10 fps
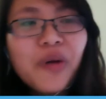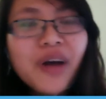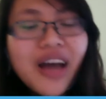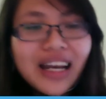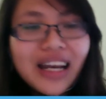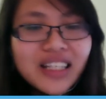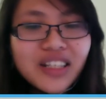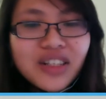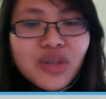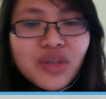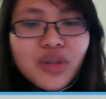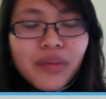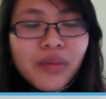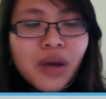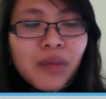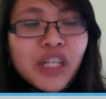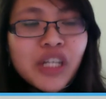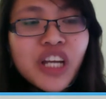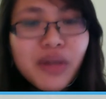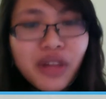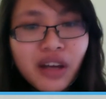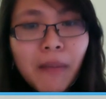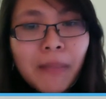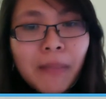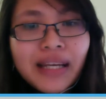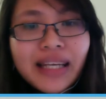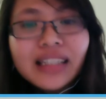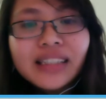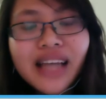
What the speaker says: and listened to them pitching about their companies,